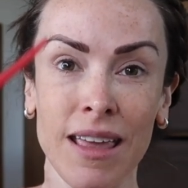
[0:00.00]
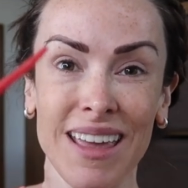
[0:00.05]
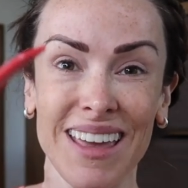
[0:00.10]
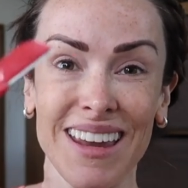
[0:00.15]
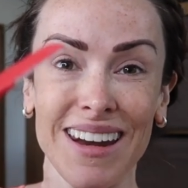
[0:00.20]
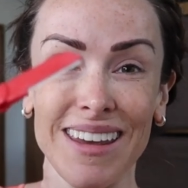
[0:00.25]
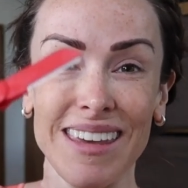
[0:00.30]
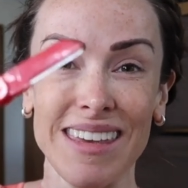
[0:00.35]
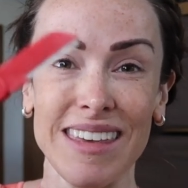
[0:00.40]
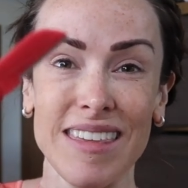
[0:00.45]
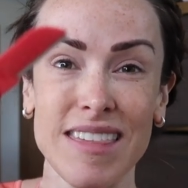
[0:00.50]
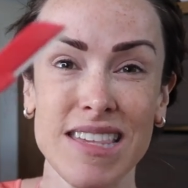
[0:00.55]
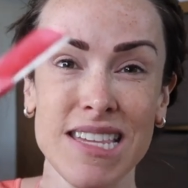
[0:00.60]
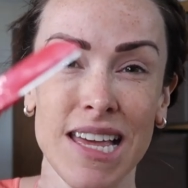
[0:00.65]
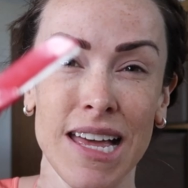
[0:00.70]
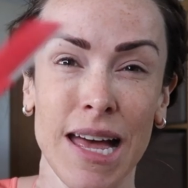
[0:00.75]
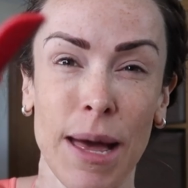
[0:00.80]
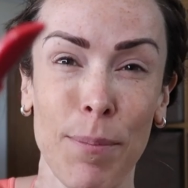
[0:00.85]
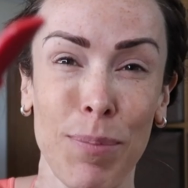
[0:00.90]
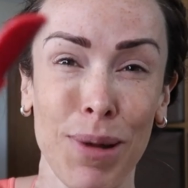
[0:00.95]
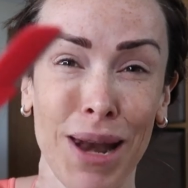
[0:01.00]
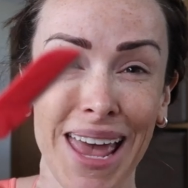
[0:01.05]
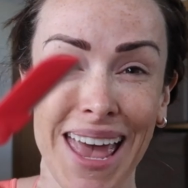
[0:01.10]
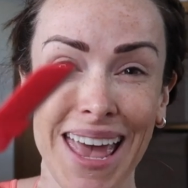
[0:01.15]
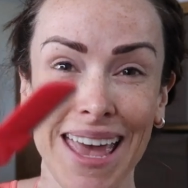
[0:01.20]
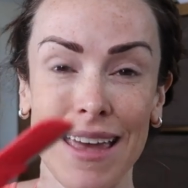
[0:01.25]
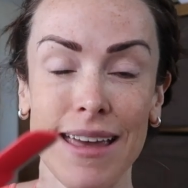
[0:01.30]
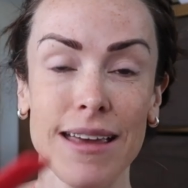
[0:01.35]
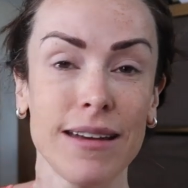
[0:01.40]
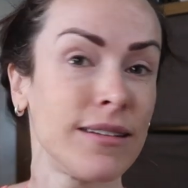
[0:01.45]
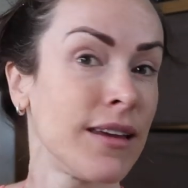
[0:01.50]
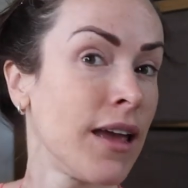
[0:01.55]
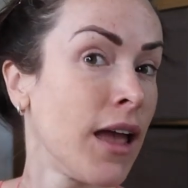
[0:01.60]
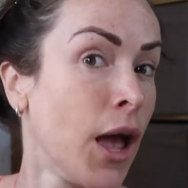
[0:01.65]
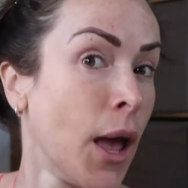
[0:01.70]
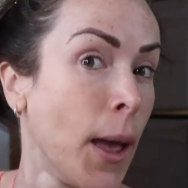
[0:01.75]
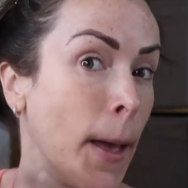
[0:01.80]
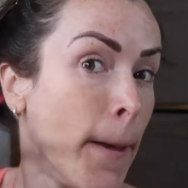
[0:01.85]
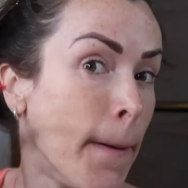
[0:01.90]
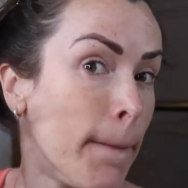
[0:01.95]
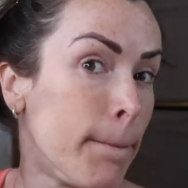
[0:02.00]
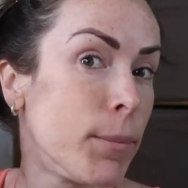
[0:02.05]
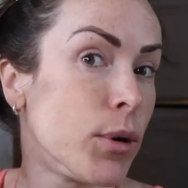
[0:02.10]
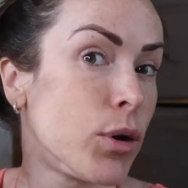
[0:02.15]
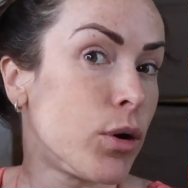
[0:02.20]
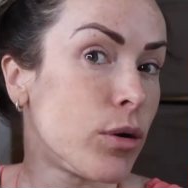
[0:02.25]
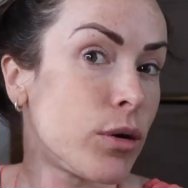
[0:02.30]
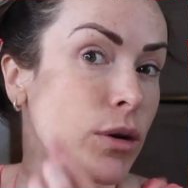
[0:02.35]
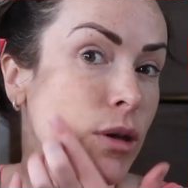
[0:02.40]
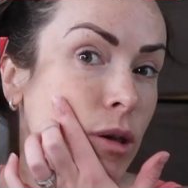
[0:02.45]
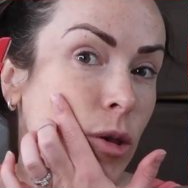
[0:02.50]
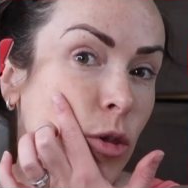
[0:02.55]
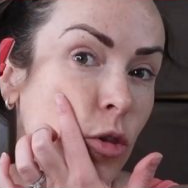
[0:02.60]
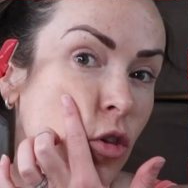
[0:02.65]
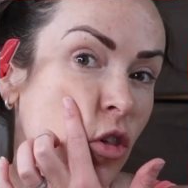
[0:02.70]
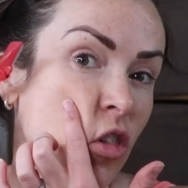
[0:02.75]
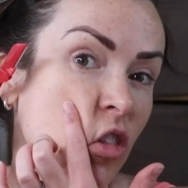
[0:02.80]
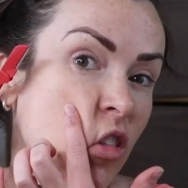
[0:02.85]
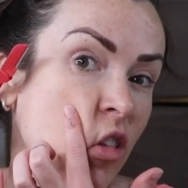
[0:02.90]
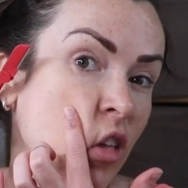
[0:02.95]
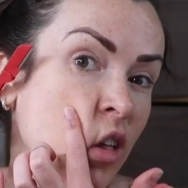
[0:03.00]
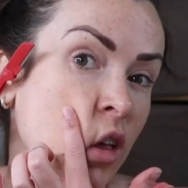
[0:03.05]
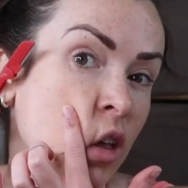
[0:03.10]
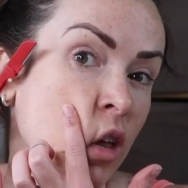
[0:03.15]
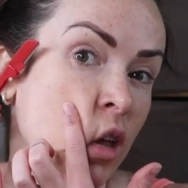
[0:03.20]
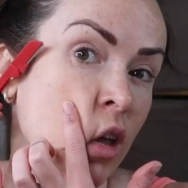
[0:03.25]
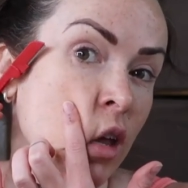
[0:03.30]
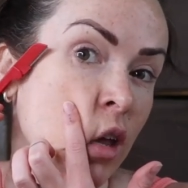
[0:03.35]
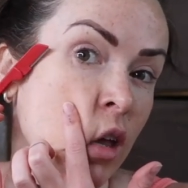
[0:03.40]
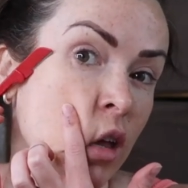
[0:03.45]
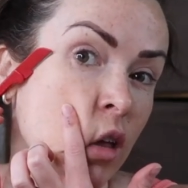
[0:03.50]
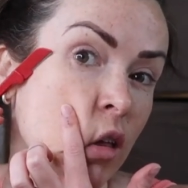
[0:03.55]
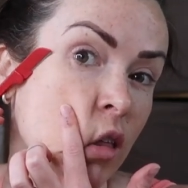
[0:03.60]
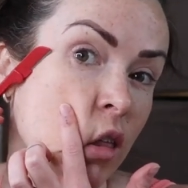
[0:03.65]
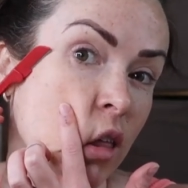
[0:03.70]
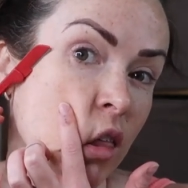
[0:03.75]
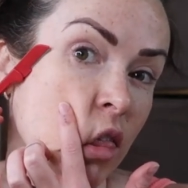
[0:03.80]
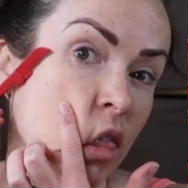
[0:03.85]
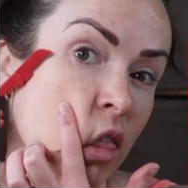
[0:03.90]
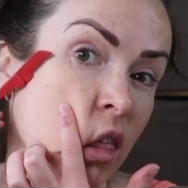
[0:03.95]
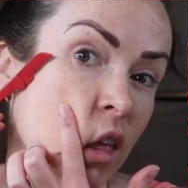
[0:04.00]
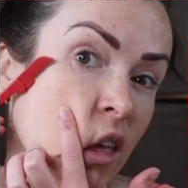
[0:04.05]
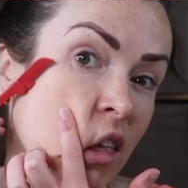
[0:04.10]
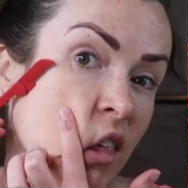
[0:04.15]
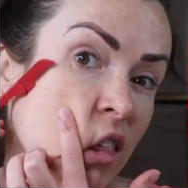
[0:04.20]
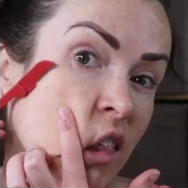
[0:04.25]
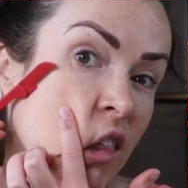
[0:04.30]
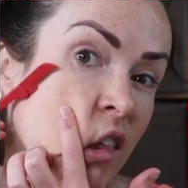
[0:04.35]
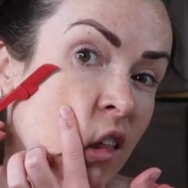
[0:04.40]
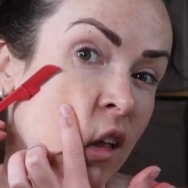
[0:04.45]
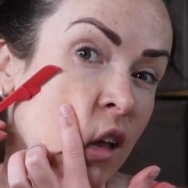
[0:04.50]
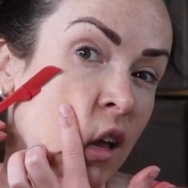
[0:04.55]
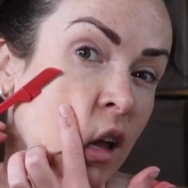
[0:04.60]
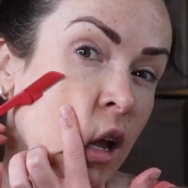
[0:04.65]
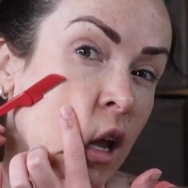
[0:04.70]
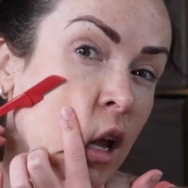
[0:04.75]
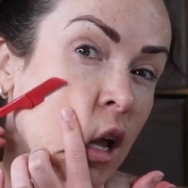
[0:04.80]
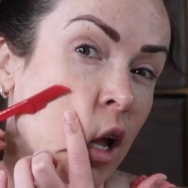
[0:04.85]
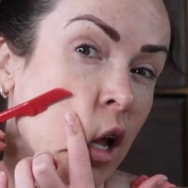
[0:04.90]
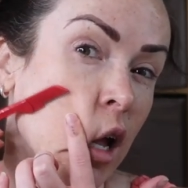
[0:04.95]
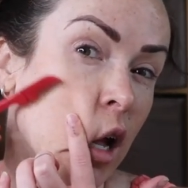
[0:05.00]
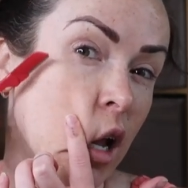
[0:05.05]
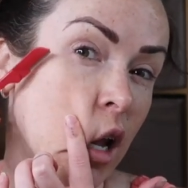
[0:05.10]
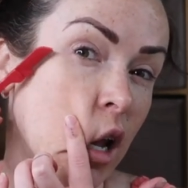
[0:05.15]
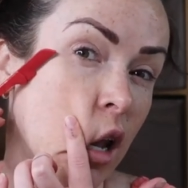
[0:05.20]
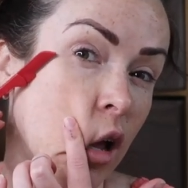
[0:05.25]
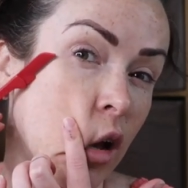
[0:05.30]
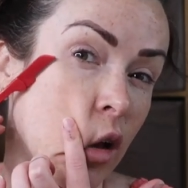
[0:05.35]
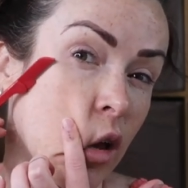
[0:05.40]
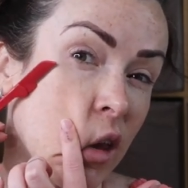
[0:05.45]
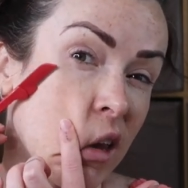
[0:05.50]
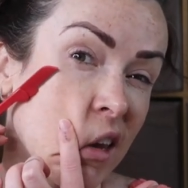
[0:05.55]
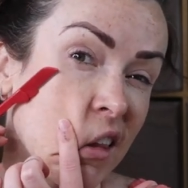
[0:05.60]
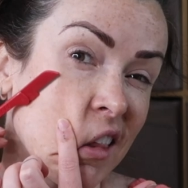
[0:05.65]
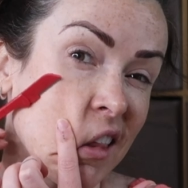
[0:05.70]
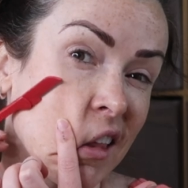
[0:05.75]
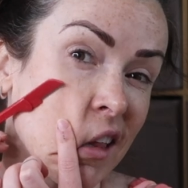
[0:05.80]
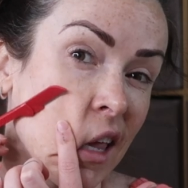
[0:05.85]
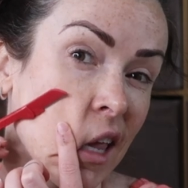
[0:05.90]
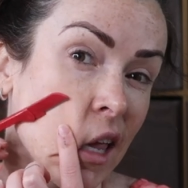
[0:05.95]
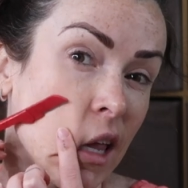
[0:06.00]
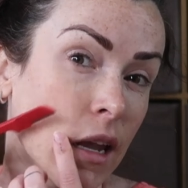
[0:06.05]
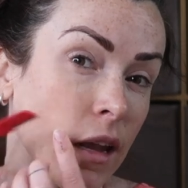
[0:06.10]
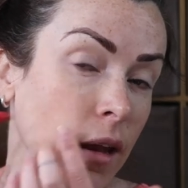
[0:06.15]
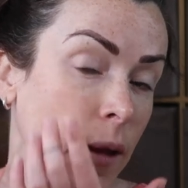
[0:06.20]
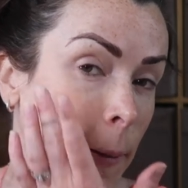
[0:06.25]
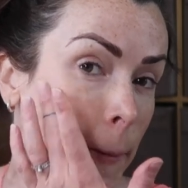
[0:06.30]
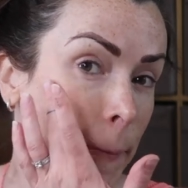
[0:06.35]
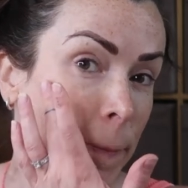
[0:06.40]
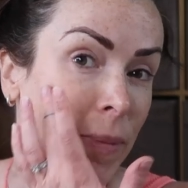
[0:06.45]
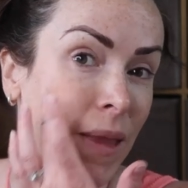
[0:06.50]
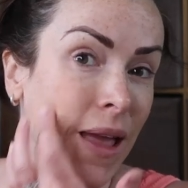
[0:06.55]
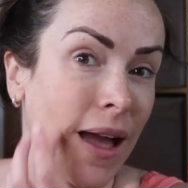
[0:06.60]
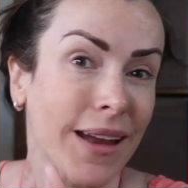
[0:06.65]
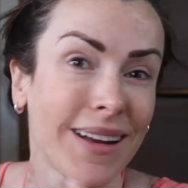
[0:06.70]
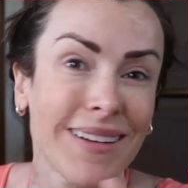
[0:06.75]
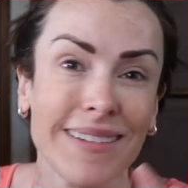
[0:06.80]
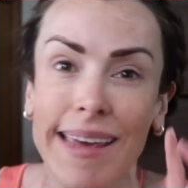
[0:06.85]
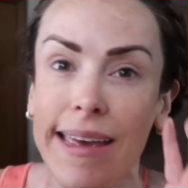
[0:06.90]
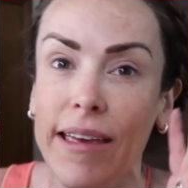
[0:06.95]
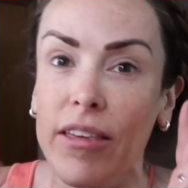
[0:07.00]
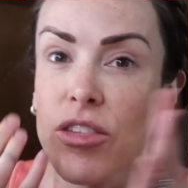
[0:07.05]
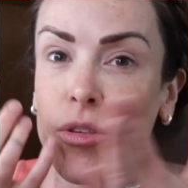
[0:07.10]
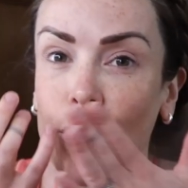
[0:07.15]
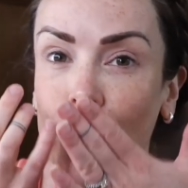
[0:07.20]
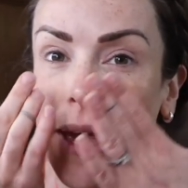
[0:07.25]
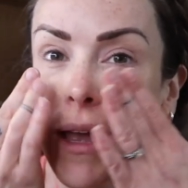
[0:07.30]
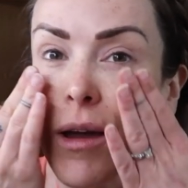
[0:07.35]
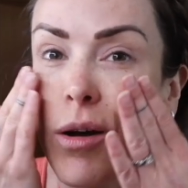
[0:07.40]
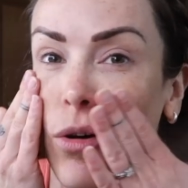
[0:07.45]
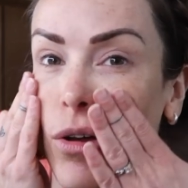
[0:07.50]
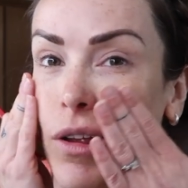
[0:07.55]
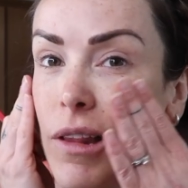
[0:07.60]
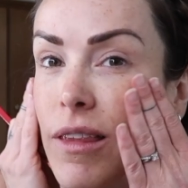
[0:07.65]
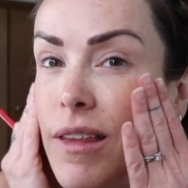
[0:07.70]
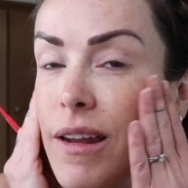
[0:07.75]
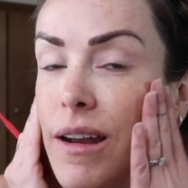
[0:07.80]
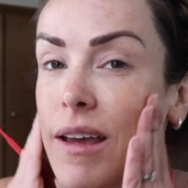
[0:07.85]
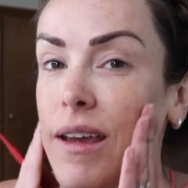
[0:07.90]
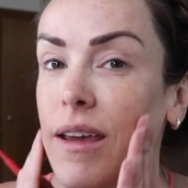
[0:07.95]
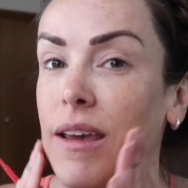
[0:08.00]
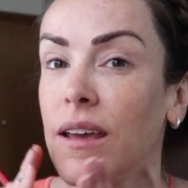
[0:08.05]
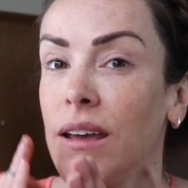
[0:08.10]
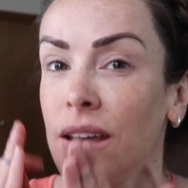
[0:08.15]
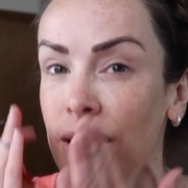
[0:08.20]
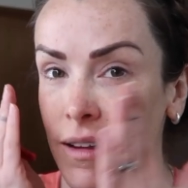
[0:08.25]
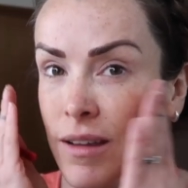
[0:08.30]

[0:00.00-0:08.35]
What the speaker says: It is a blade, but you just go like this along your skin and it takes away all the like